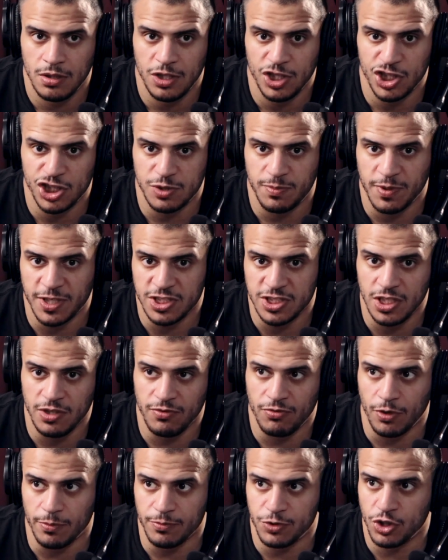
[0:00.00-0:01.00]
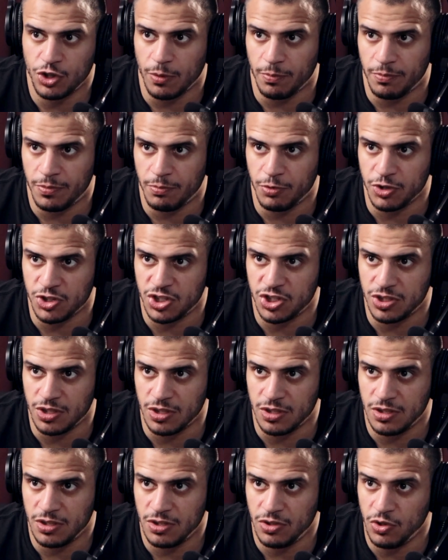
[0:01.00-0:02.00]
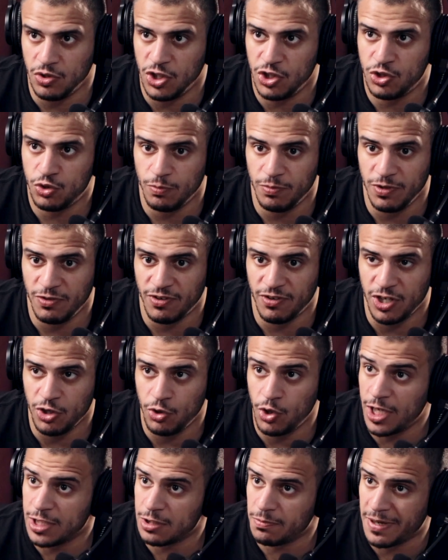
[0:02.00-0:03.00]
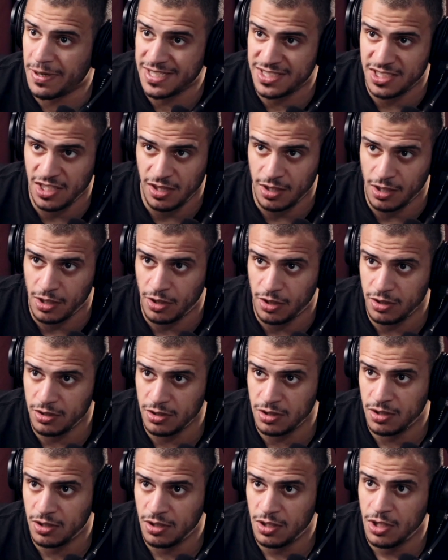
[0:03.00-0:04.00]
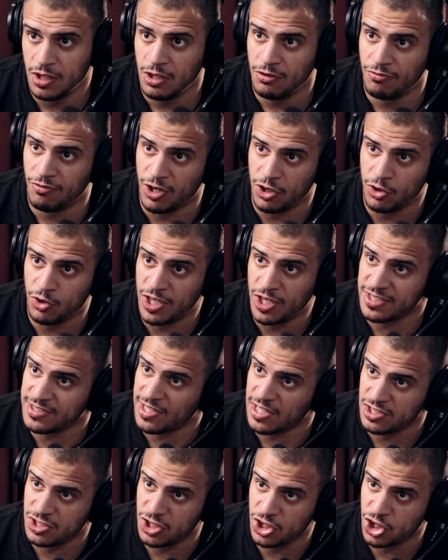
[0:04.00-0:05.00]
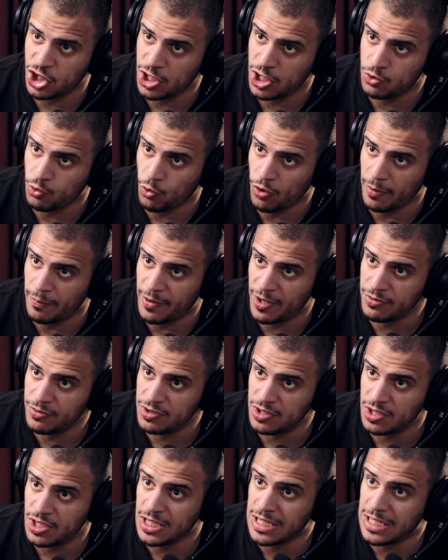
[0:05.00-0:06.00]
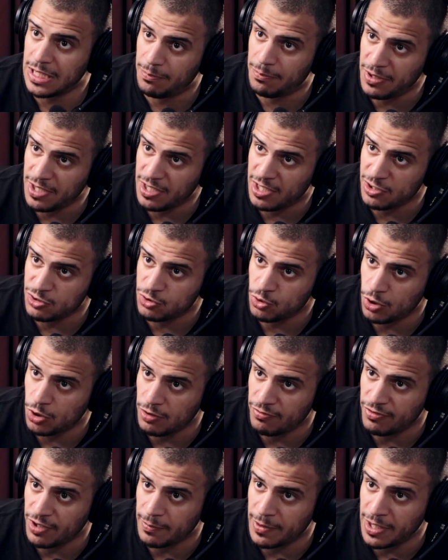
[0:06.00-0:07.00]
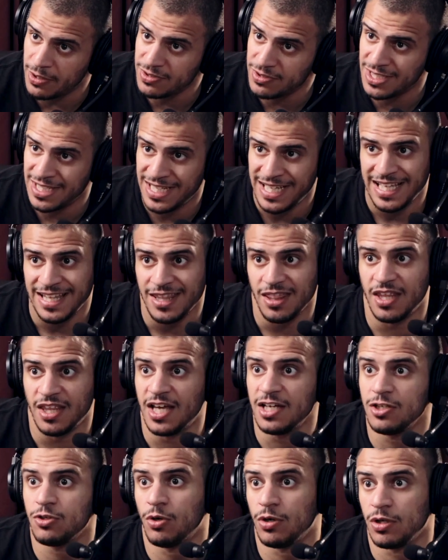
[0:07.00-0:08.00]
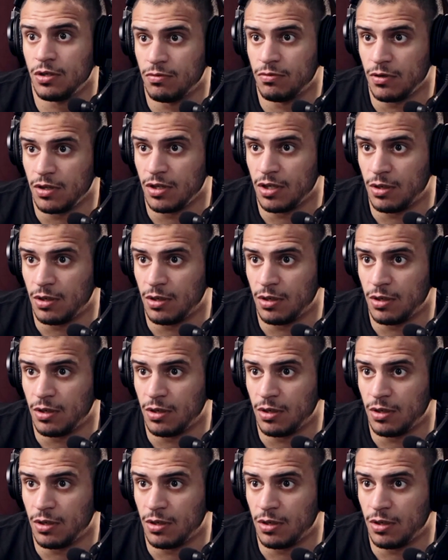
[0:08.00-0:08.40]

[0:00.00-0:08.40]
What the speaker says: especially from top position, you need to be very good at passing the guard, very good at transitioning to the mount, keeping control of the mount, then going for the